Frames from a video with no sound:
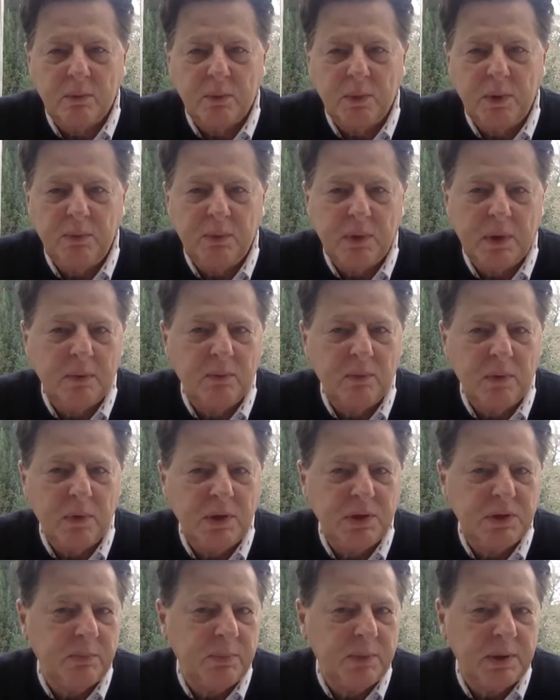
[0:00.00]
We could
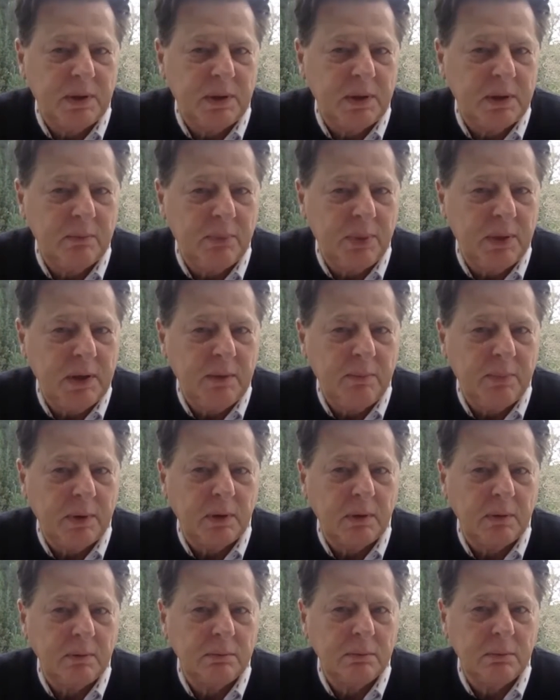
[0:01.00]
reach 1 billion
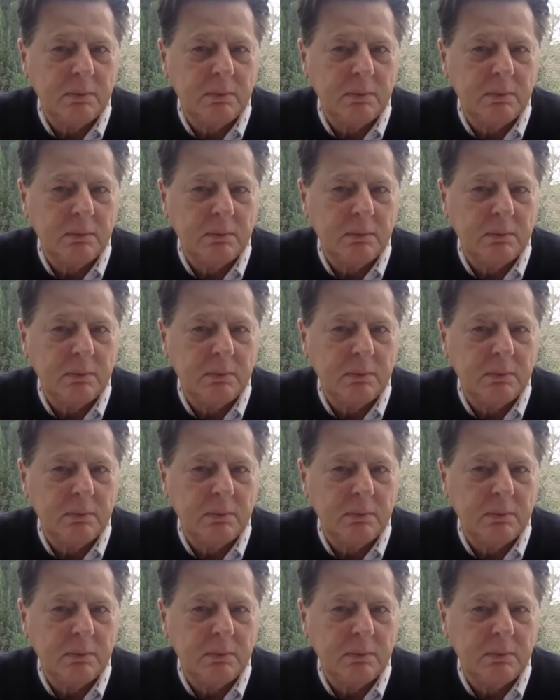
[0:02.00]
people,